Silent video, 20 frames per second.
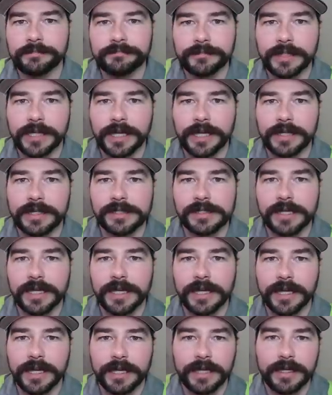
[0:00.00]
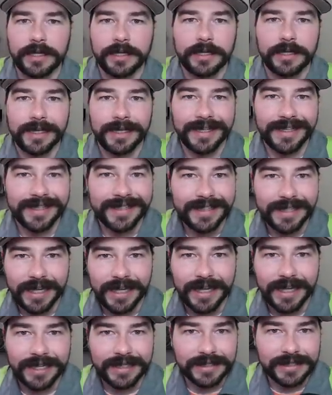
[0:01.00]
that is a
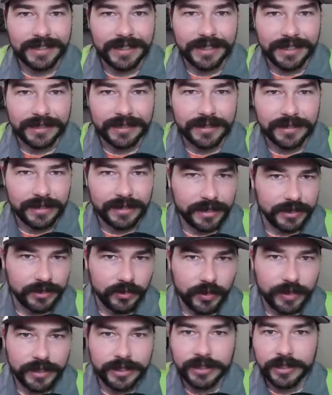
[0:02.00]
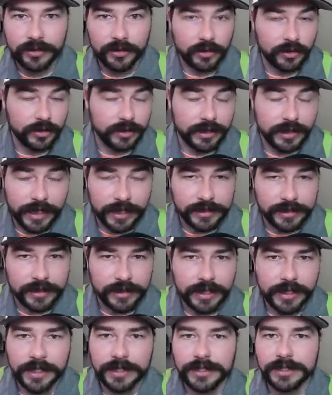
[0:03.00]
inline six diesel engine or
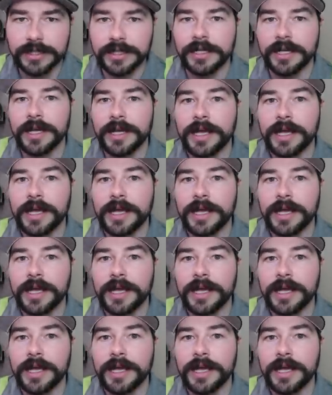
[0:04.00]
gasoline engine.